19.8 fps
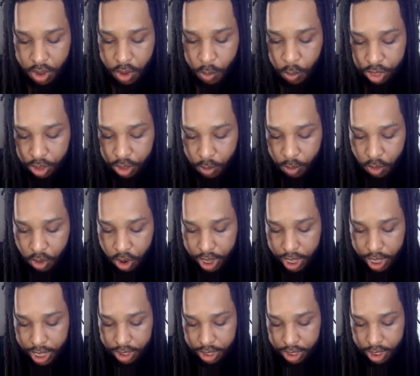When the war
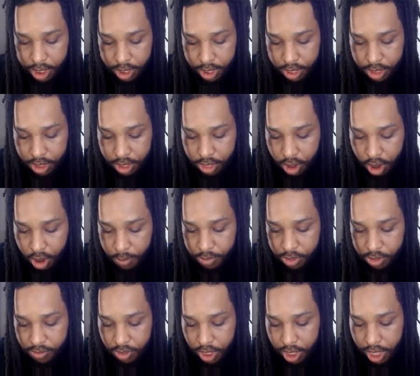ended, the
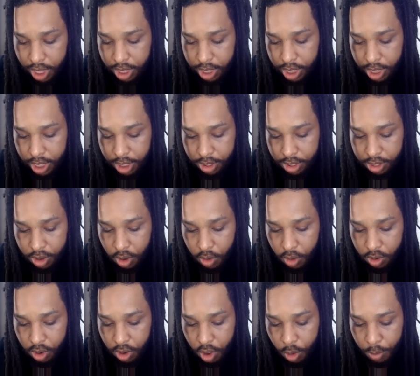terms of the Indians in
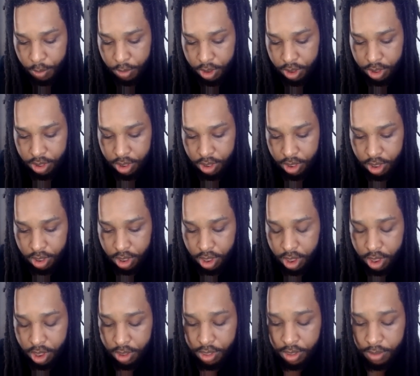Oklahoma
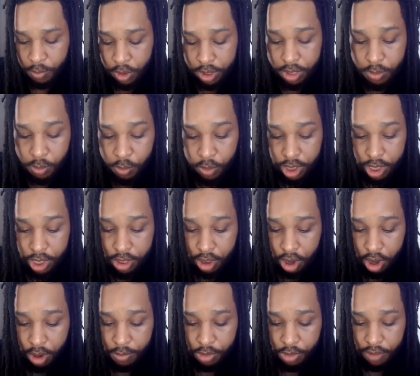when when the
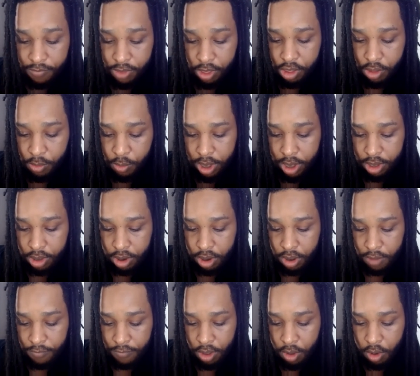terms of the surrender
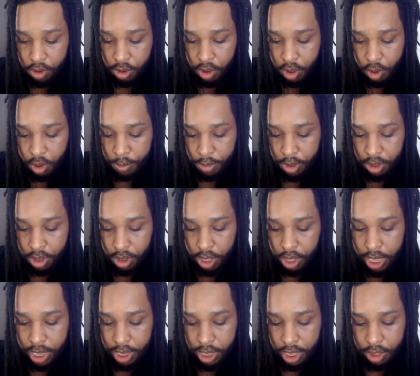of the Oklahoma
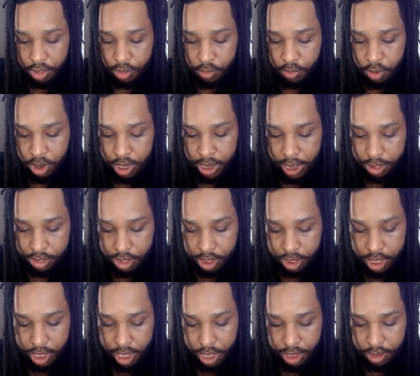Indians were announced at
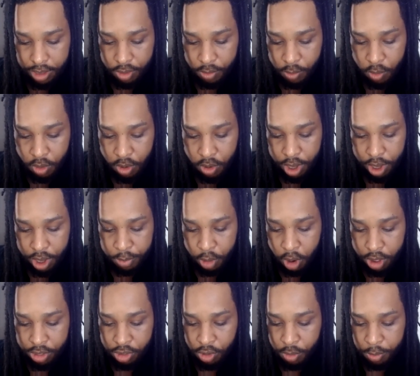the end of the war, it
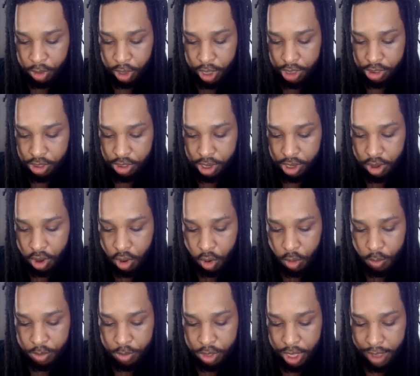brought jubilation and
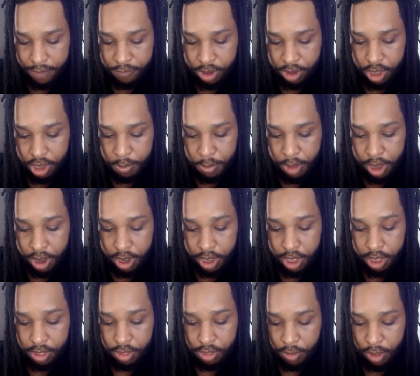hope to African
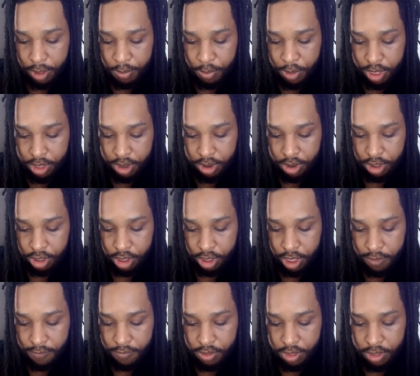Americans who had been their
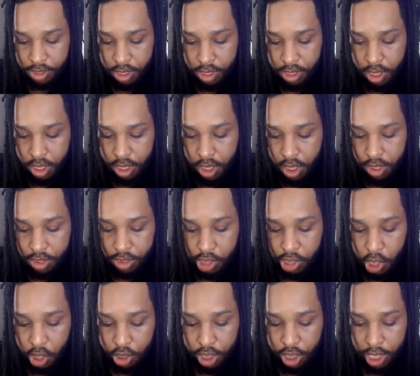slaves.
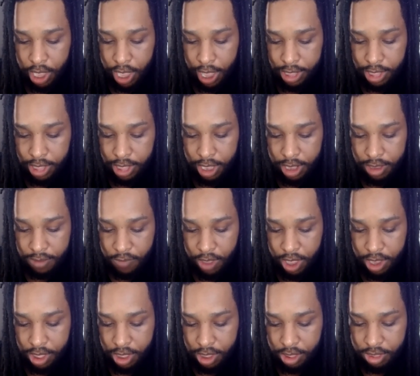Slowly, at the end of
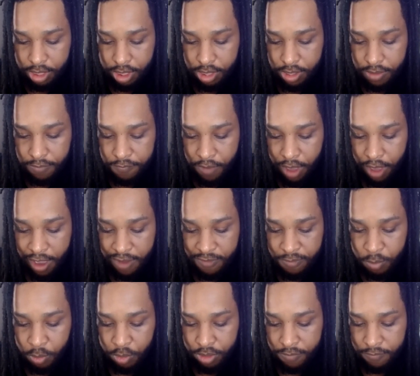
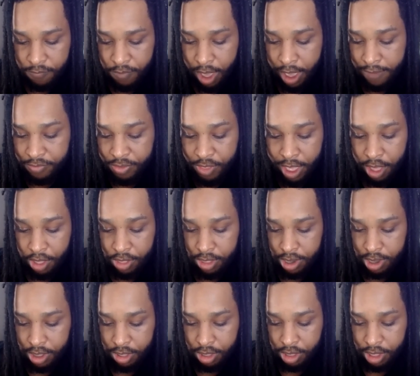1865, more than
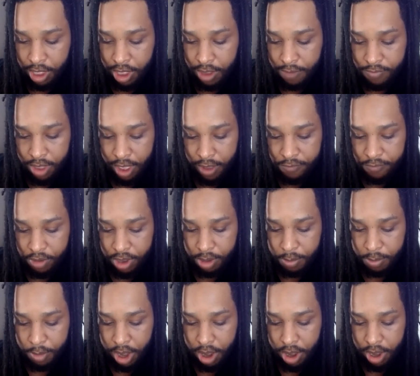5,000 enslaved African
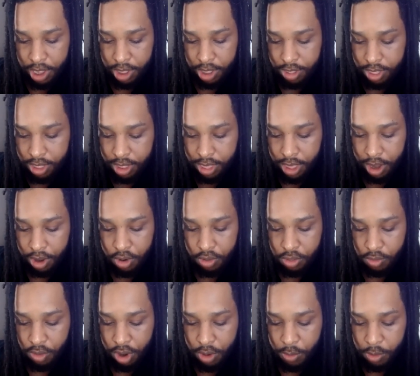Americans in the
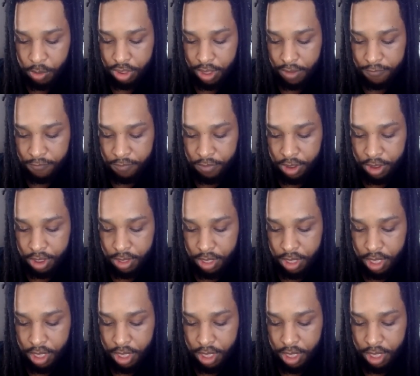territory were set free.